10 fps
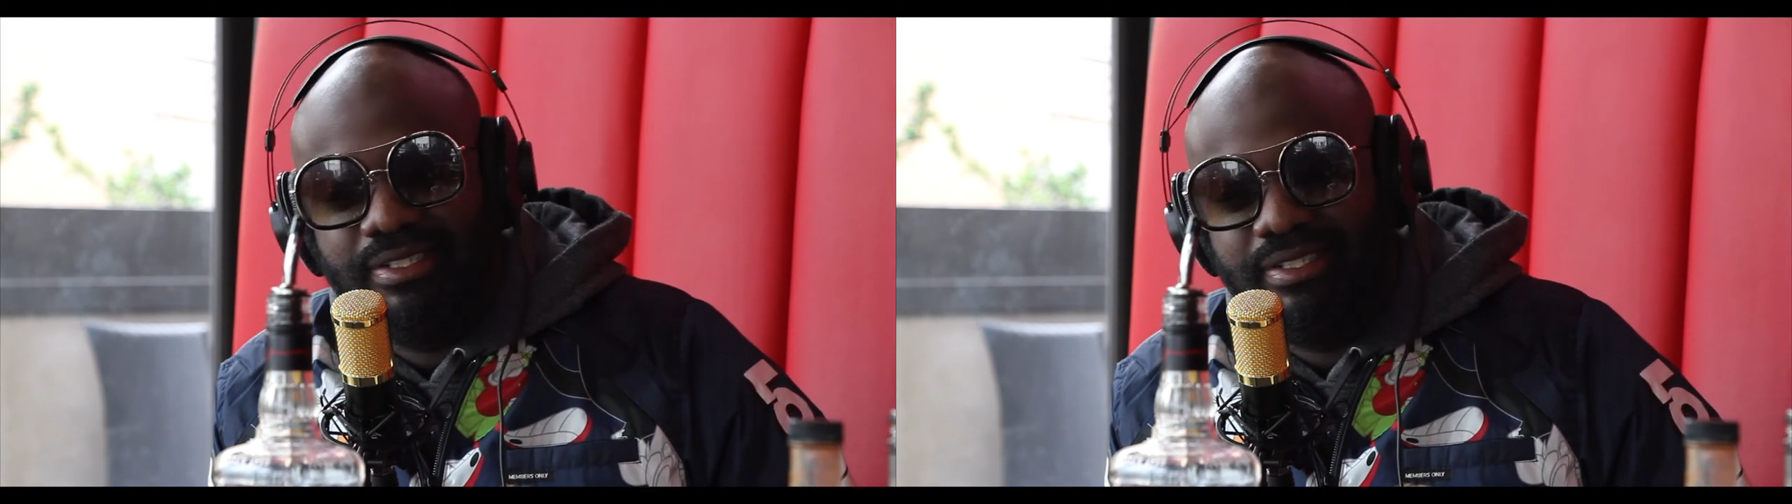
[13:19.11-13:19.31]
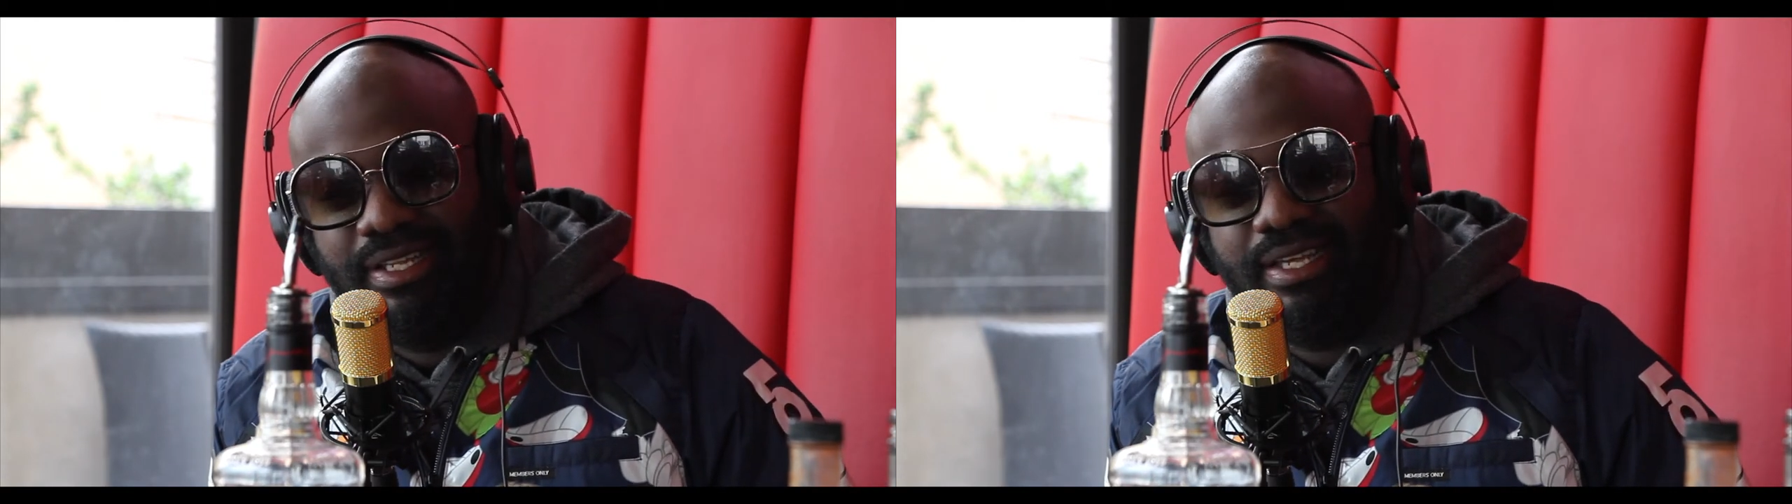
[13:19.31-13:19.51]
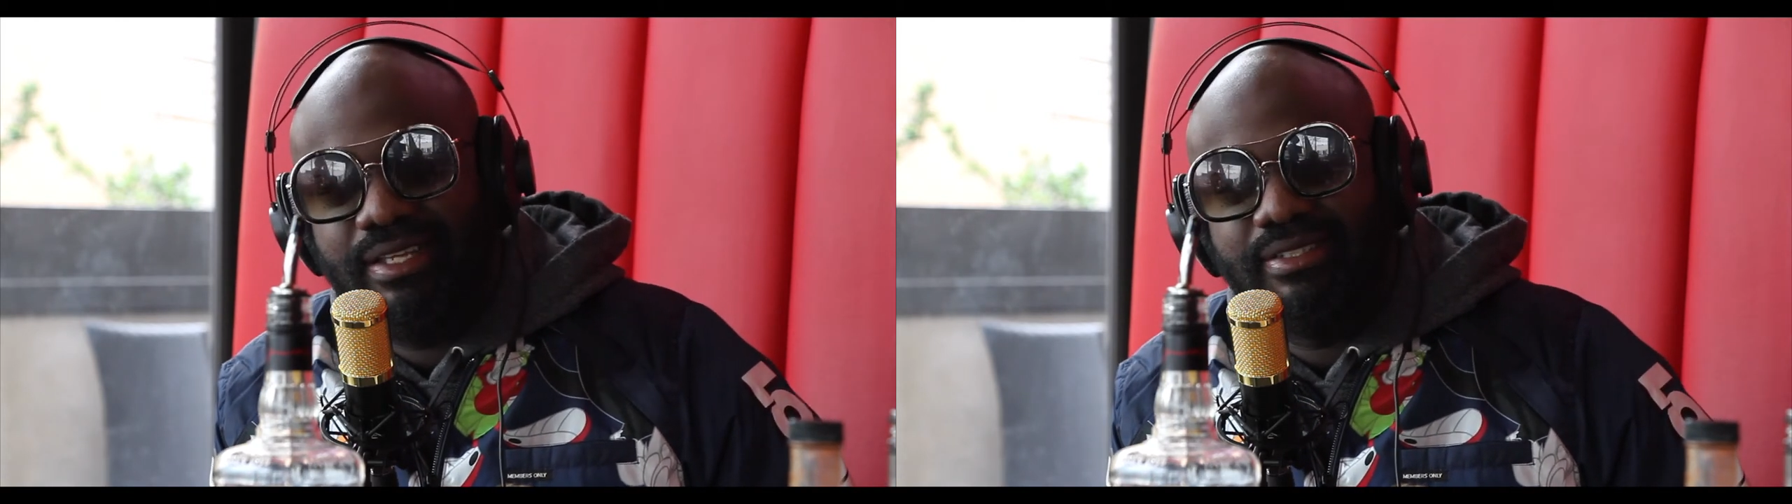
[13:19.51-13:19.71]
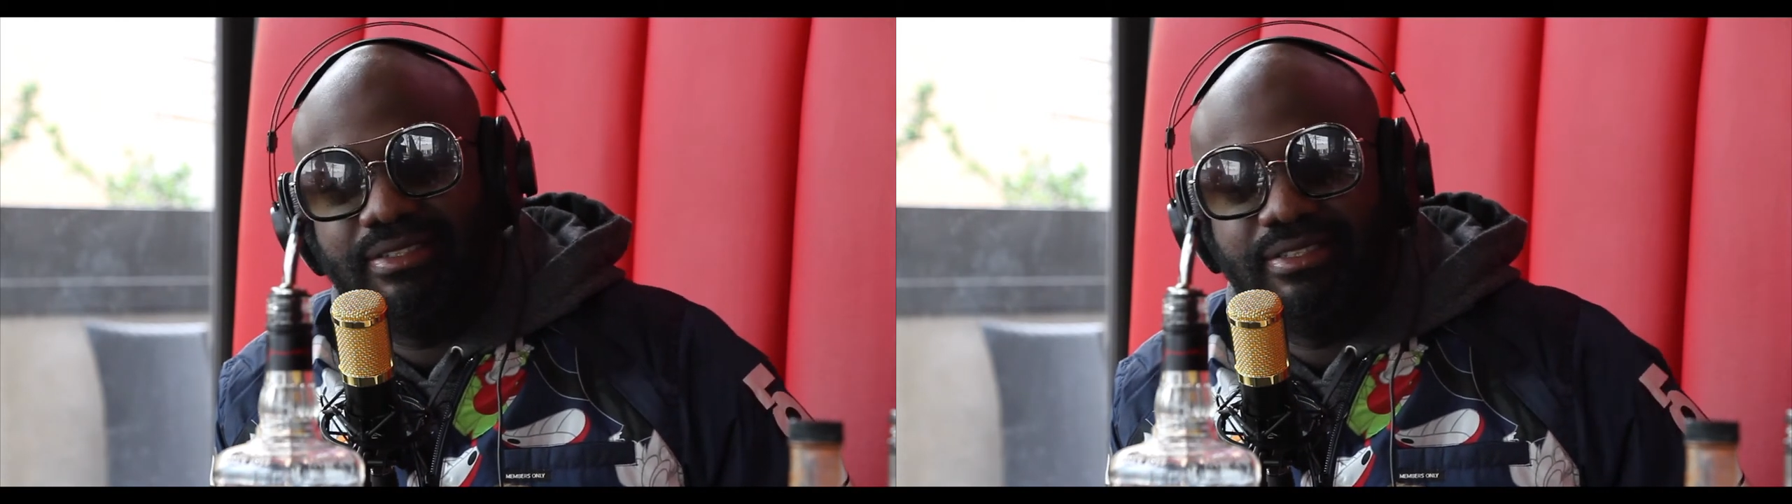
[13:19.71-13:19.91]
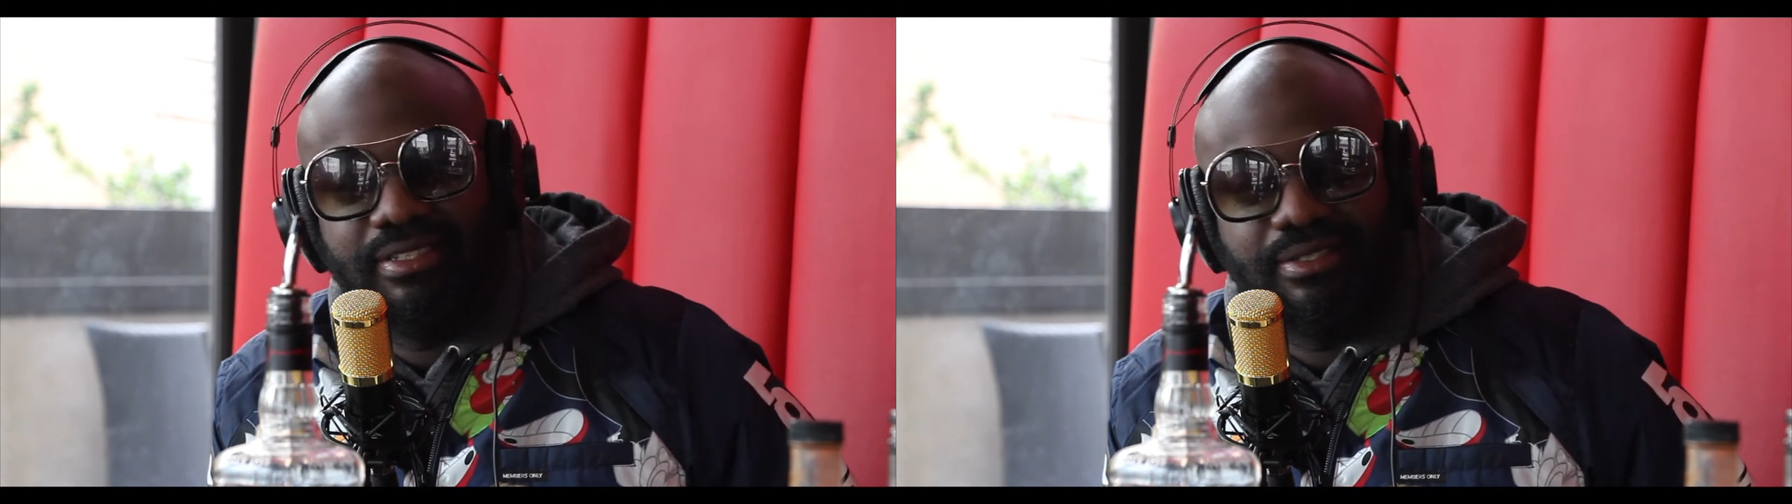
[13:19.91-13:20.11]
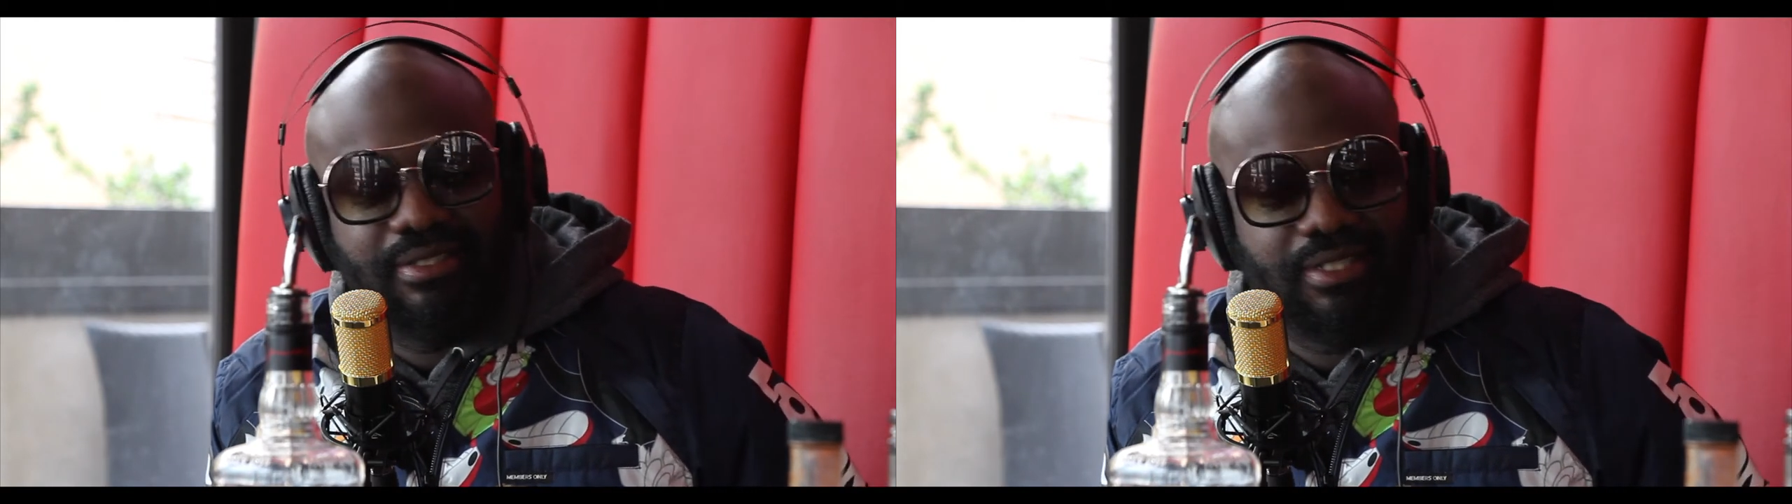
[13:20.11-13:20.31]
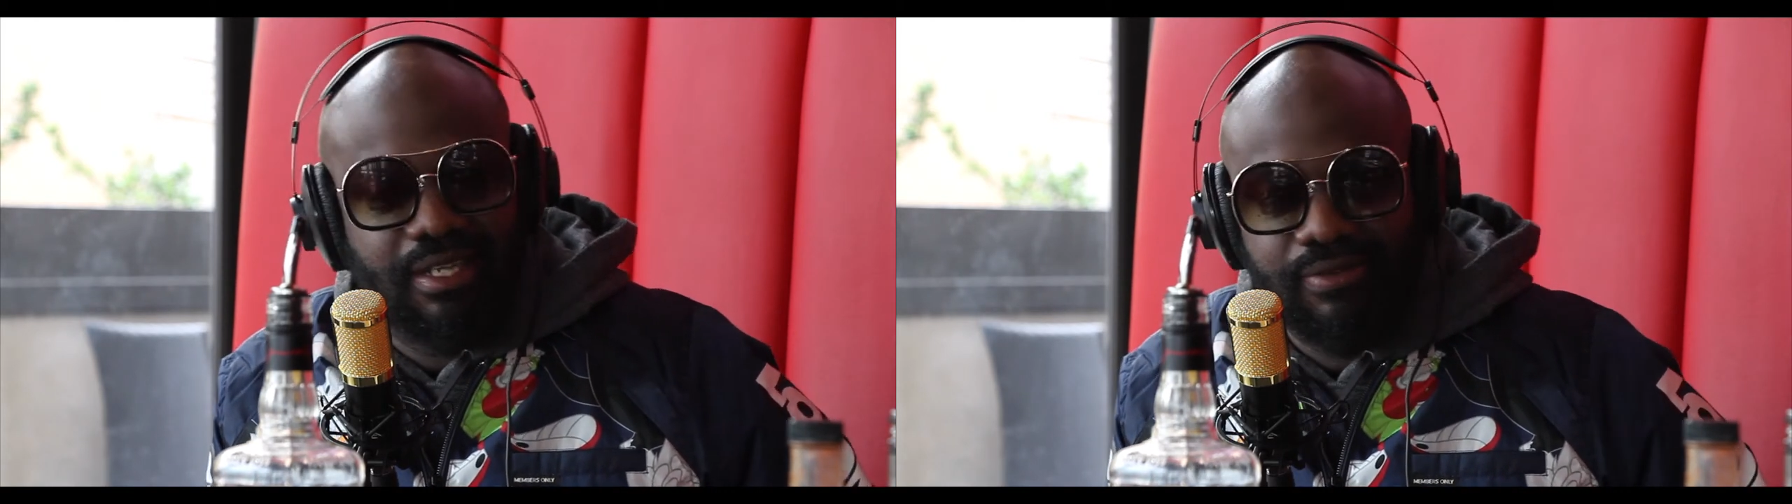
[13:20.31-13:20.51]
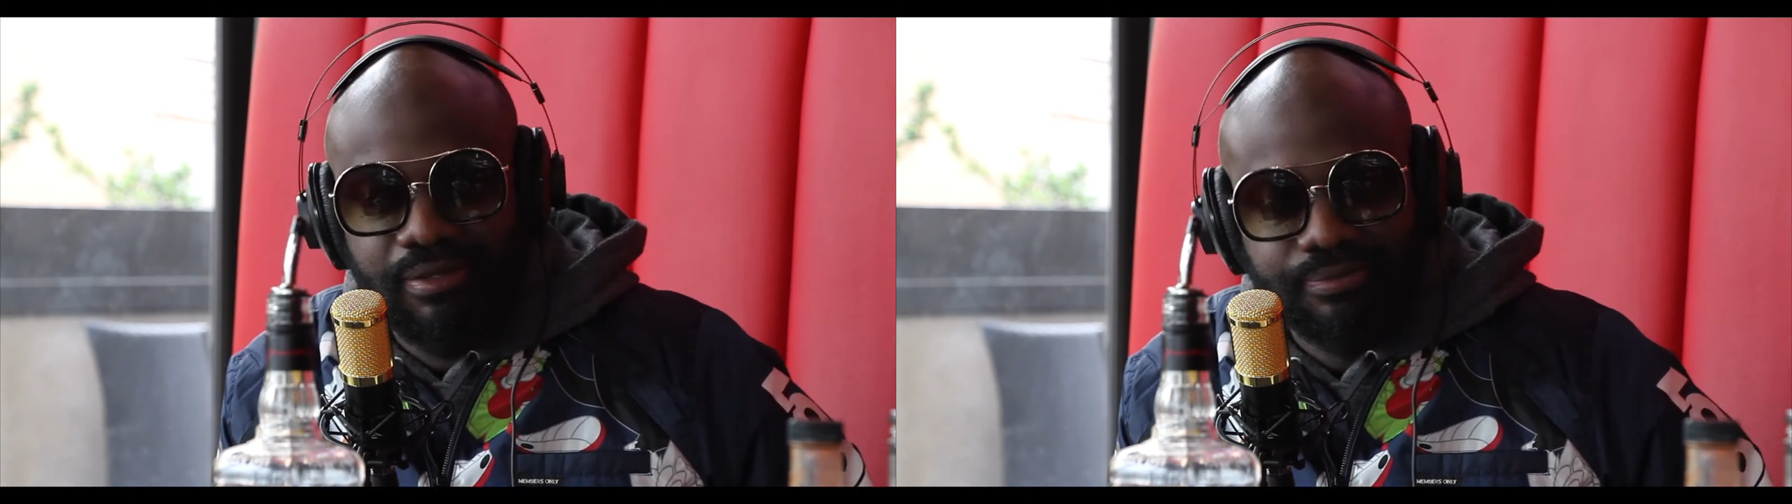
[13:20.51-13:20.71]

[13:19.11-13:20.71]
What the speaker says: like 6 or 7.